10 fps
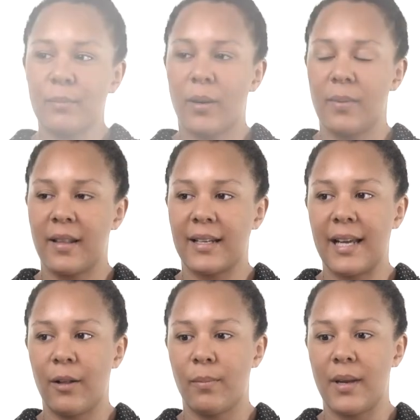probably that
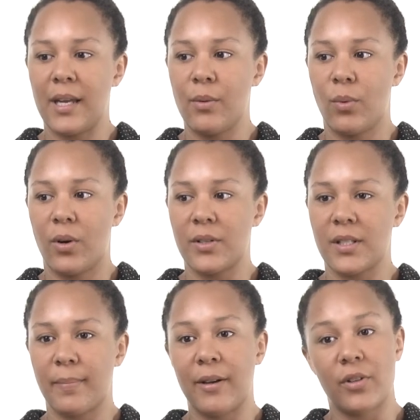helped me
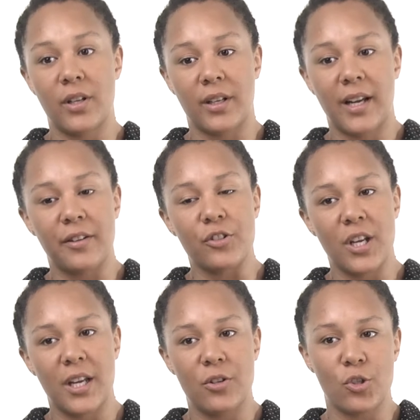was about the kind of
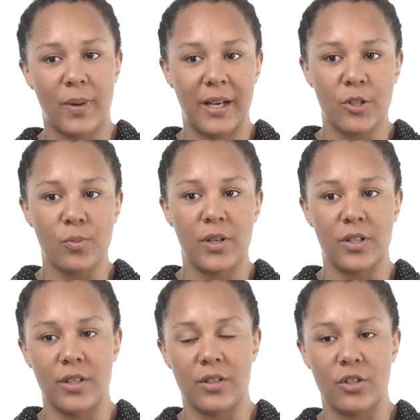change
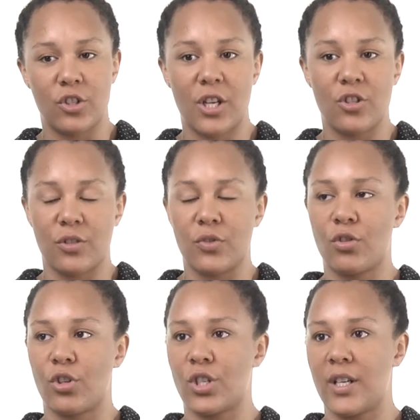management and changing of
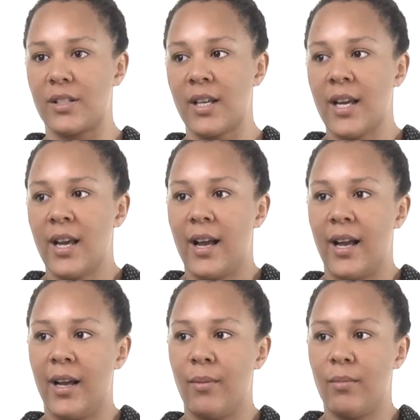structures.
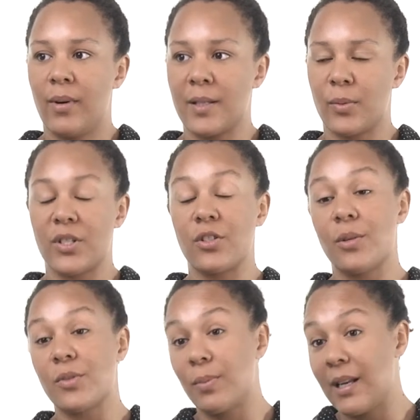Um, I suppose in
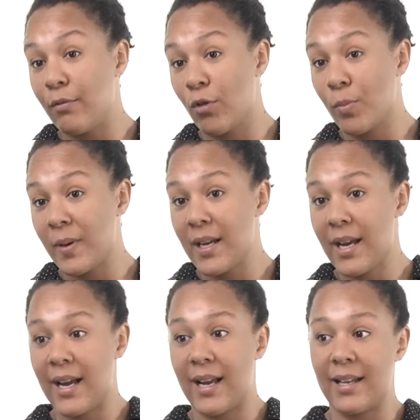terms of playing rugby
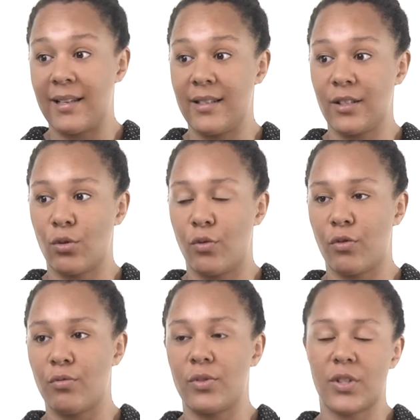and going
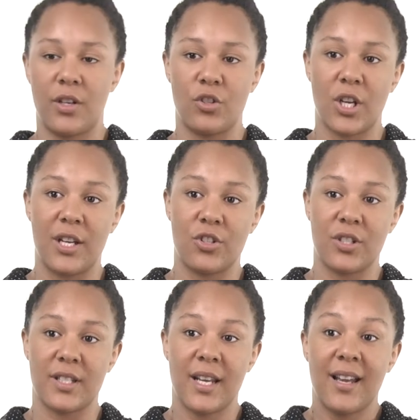through certain
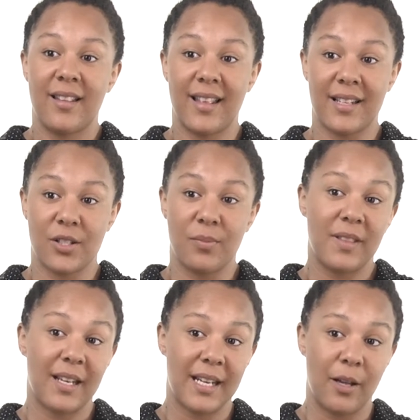changes, that's
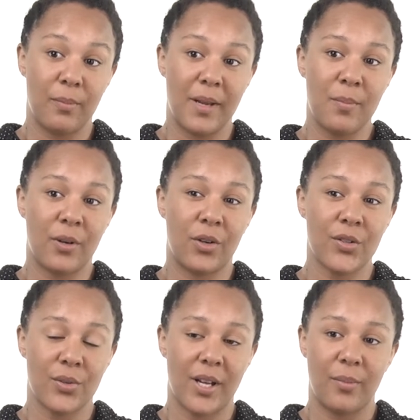something that helped me, but
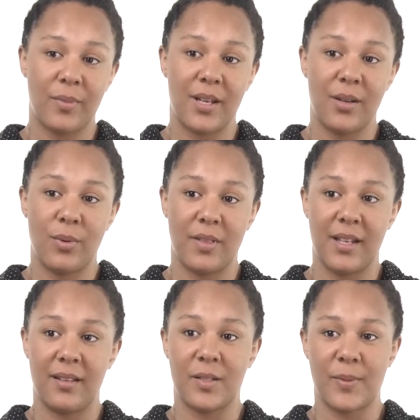also helped me
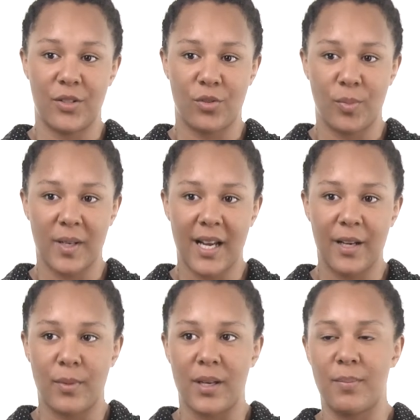within the Spence Rugby
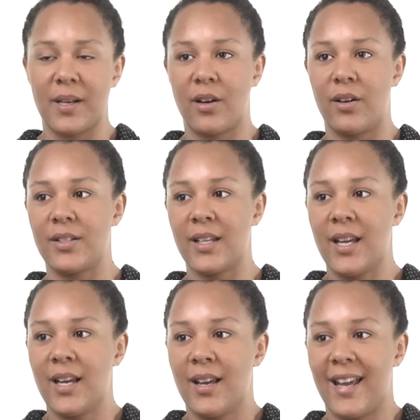Academy because,
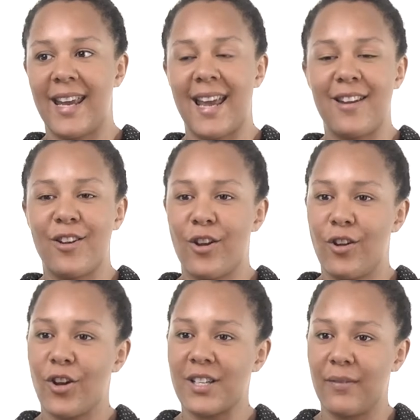again,
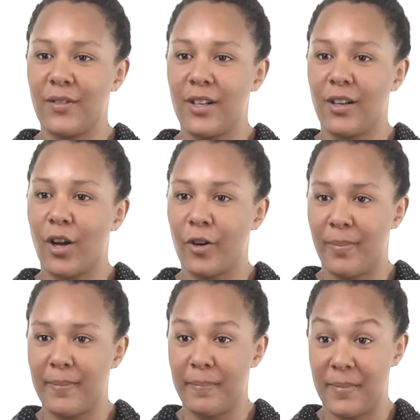not having a lot
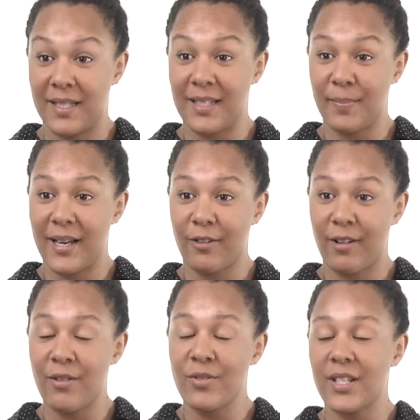of business
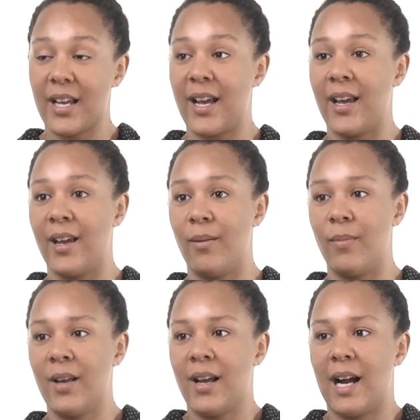background,
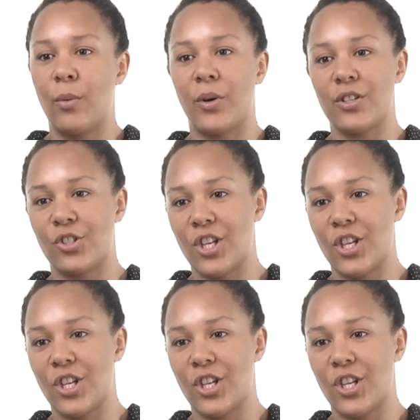um, I wanted to